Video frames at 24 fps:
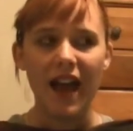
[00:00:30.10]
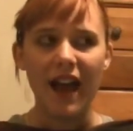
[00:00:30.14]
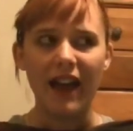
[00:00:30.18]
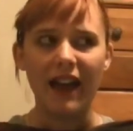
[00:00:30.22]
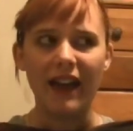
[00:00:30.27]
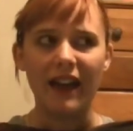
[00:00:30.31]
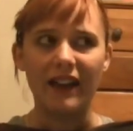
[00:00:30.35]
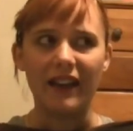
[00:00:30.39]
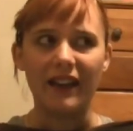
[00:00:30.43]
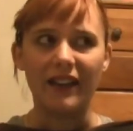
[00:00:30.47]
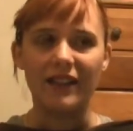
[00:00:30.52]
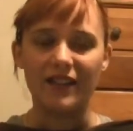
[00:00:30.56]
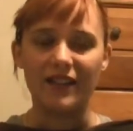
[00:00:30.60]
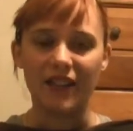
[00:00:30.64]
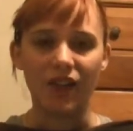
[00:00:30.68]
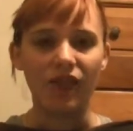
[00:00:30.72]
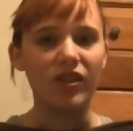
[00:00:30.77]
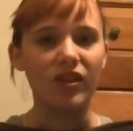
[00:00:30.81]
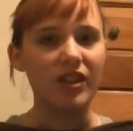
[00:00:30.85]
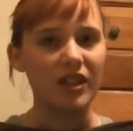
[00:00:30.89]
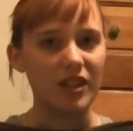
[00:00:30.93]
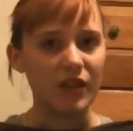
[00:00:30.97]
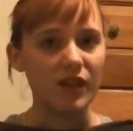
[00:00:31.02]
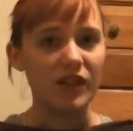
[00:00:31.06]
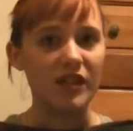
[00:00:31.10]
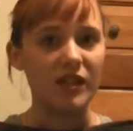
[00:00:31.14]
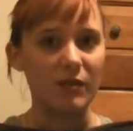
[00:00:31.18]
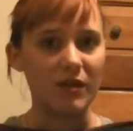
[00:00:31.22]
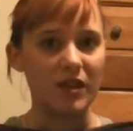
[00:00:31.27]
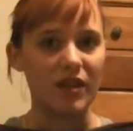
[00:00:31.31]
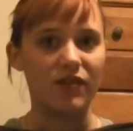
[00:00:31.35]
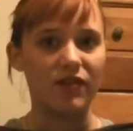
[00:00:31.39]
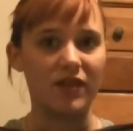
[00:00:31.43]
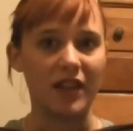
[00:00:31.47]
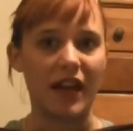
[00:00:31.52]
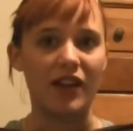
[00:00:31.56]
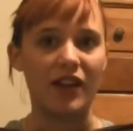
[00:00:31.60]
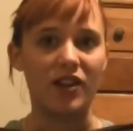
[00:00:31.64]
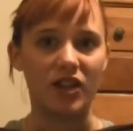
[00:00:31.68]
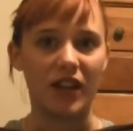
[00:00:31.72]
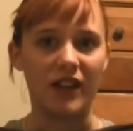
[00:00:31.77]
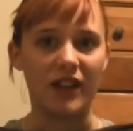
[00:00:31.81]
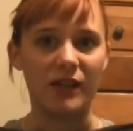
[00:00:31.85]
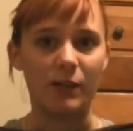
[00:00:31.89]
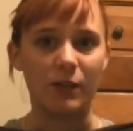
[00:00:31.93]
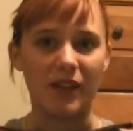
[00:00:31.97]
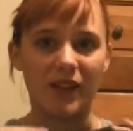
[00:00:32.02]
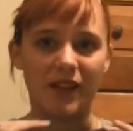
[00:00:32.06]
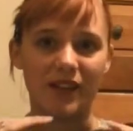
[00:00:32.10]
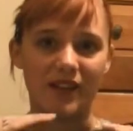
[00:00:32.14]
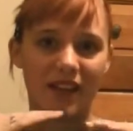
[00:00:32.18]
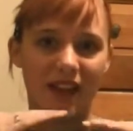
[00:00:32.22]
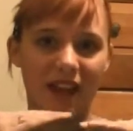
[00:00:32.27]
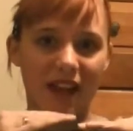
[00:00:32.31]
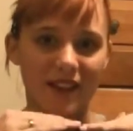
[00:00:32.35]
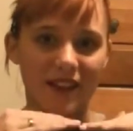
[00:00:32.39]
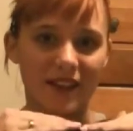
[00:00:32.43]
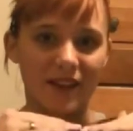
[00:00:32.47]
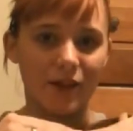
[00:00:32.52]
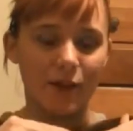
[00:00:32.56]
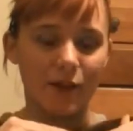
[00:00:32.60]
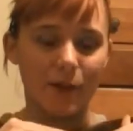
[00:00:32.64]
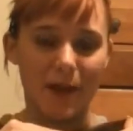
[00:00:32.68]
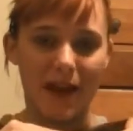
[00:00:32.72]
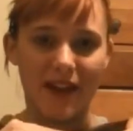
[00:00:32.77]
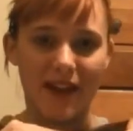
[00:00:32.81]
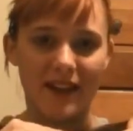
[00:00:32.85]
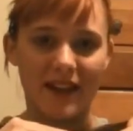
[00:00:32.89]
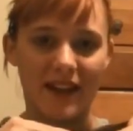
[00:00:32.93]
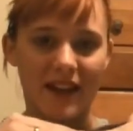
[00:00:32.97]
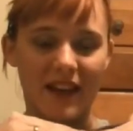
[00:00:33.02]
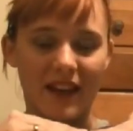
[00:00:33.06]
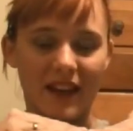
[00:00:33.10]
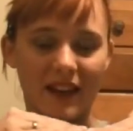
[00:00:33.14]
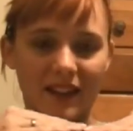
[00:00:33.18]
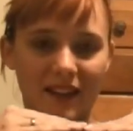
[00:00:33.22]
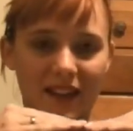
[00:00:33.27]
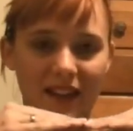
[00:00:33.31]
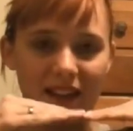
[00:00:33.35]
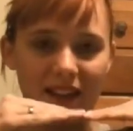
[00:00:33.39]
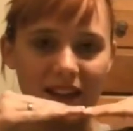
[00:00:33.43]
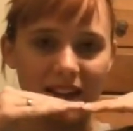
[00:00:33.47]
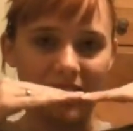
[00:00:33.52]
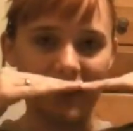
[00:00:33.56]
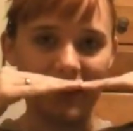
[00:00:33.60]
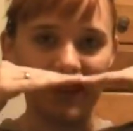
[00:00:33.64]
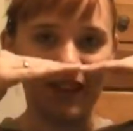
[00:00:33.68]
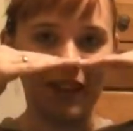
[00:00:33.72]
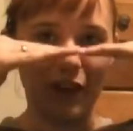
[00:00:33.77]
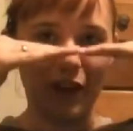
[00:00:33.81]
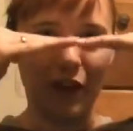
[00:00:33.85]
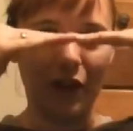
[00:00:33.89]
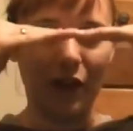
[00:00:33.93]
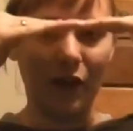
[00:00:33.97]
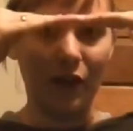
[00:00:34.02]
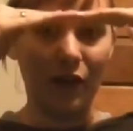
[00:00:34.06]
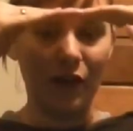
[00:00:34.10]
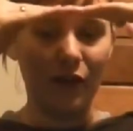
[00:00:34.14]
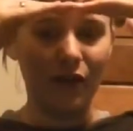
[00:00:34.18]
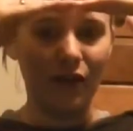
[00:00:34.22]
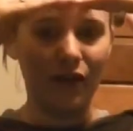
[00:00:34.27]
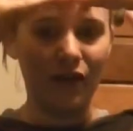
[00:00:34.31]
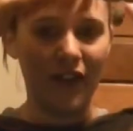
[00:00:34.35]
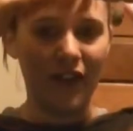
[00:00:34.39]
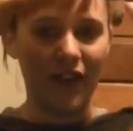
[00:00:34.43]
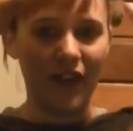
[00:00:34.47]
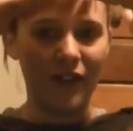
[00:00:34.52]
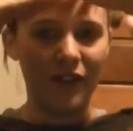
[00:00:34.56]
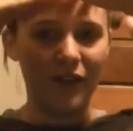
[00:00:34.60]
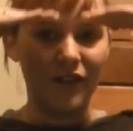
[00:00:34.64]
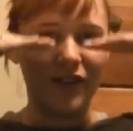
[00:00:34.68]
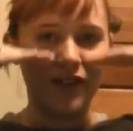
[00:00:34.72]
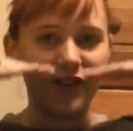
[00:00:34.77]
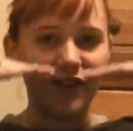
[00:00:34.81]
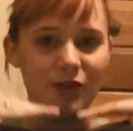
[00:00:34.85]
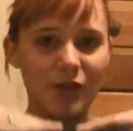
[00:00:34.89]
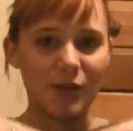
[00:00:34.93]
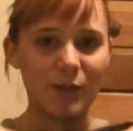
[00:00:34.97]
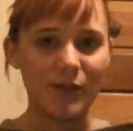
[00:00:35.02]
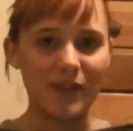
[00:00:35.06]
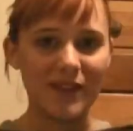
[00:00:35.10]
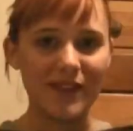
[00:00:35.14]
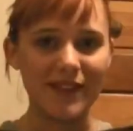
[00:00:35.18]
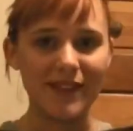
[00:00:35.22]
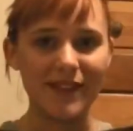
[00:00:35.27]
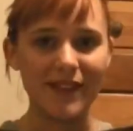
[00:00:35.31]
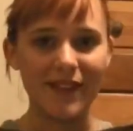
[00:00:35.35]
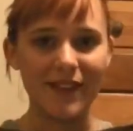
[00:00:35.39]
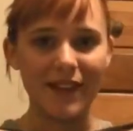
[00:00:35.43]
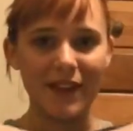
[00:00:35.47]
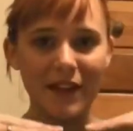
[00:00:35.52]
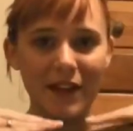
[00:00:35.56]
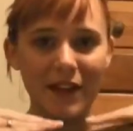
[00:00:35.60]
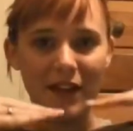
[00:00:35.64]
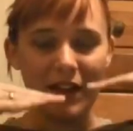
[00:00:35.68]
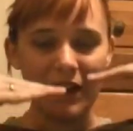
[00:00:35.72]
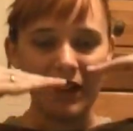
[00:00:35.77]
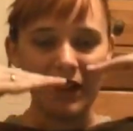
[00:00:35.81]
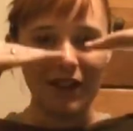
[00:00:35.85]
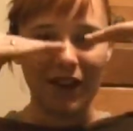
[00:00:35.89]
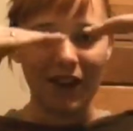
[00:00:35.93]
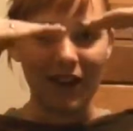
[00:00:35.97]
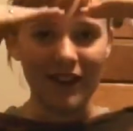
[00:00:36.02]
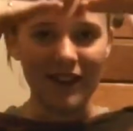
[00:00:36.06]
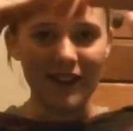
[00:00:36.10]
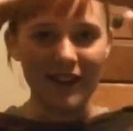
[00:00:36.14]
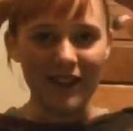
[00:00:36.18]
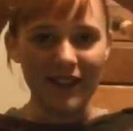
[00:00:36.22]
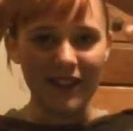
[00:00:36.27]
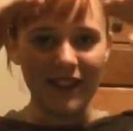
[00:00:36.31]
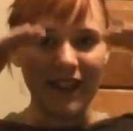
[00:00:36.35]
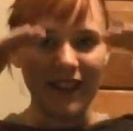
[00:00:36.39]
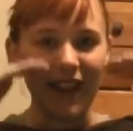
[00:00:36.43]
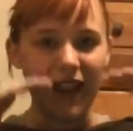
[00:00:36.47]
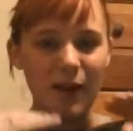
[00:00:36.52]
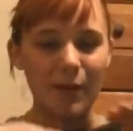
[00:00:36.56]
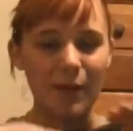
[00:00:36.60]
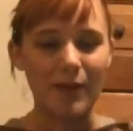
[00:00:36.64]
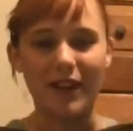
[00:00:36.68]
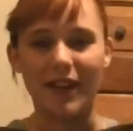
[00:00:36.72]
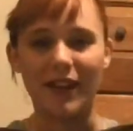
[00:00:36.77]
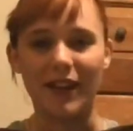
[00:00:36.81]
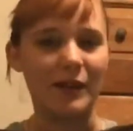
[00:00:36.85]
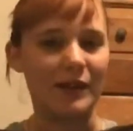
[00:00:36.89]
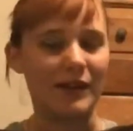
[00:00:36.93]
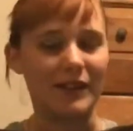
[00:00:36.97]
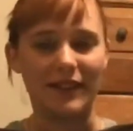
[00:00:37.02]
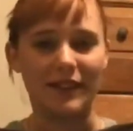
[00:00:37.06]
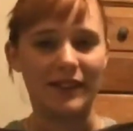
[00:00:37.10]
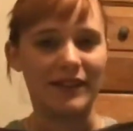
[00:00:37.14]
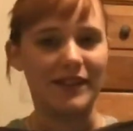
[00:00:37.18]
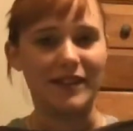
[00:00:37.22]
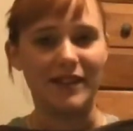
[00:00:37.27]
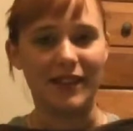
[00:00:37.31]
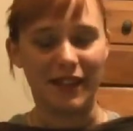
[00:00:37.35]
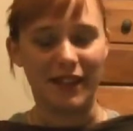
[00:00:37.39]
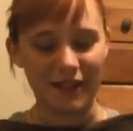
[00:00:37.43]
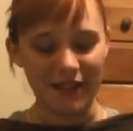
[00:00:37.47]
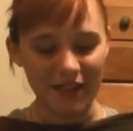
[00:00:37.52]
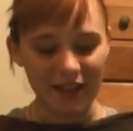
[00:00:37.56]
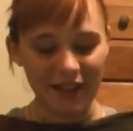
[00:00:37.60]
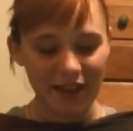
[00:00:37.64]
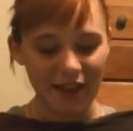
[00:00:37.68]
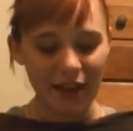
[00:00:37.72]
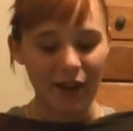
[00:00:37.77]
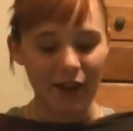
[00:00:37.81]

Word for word: And it definitely used to be a VHS because it had the little magnetic, like, fail strips constantly happen. Yeah, it sucked.